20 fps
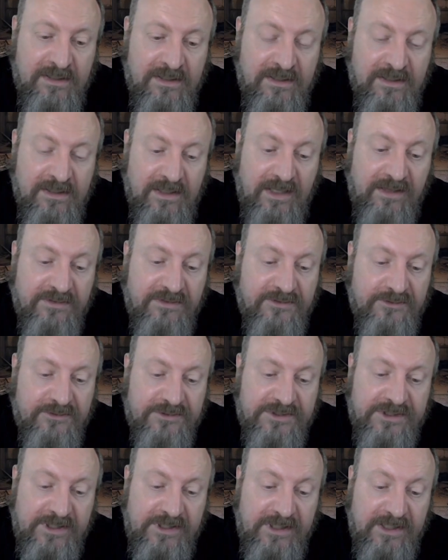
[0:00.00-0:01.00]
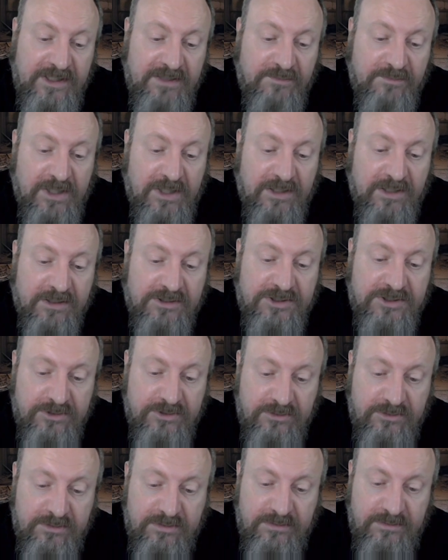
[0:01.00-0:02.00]
A-13 Mark
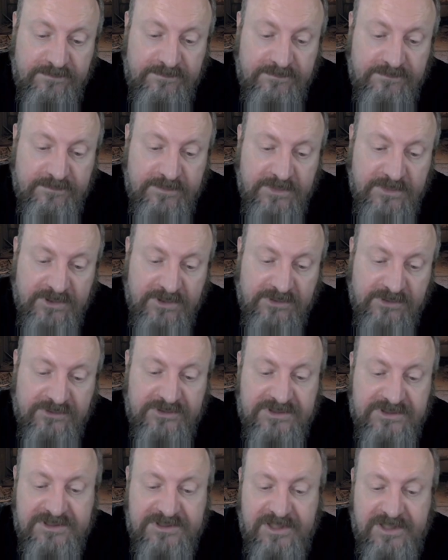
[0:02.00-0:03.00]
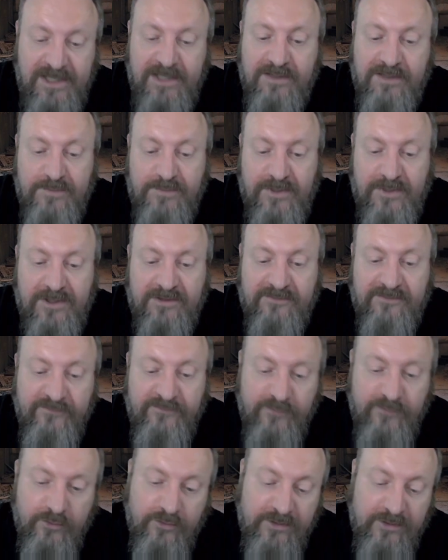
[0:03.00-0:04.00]
II, cruiser tank Mark
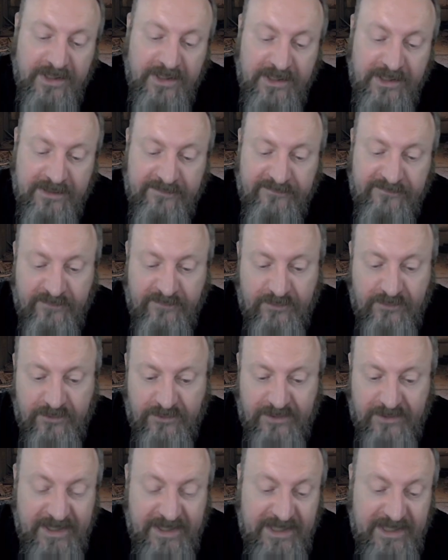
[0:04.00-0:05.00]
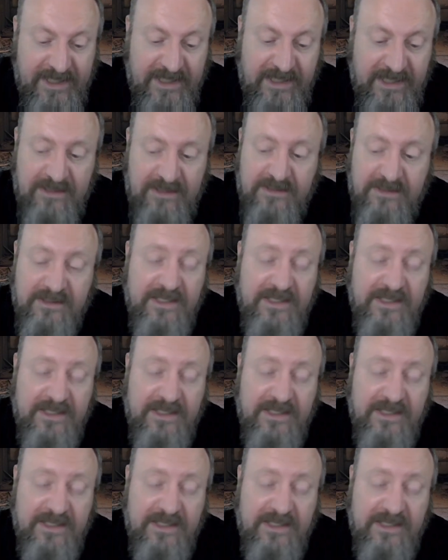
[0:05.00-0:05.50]
IV and 4A.